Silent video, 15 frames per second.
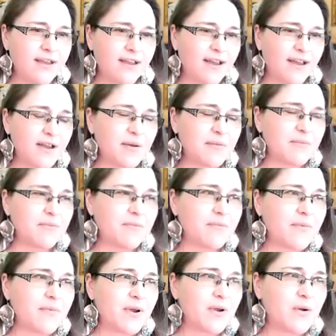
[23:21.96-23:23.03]

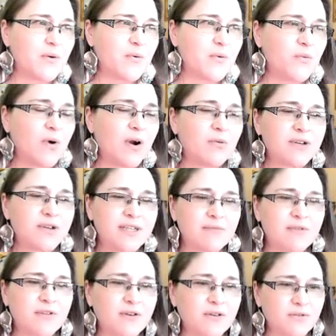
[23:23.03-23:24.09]
What were some
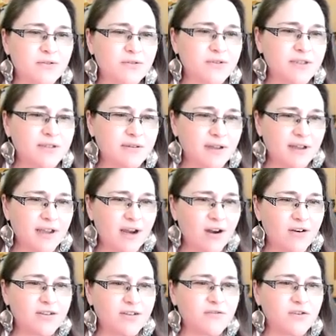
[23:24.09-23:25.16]
of those
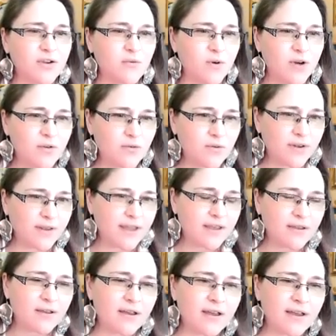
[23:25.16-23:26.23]
areas for you where you were like
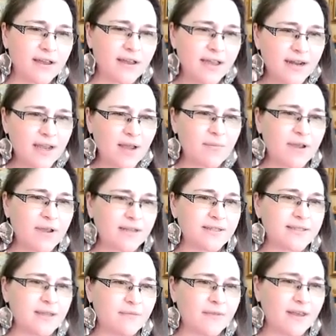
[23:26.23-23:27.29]
hitting up against
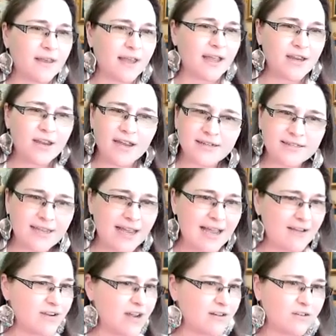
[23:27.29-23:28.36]
something and you had to say, I
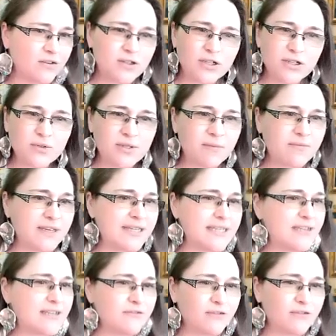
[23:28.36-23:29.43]
have got to learn to do something
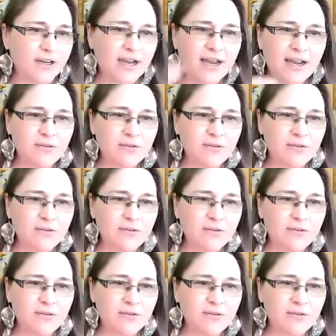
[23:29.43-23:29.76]
different?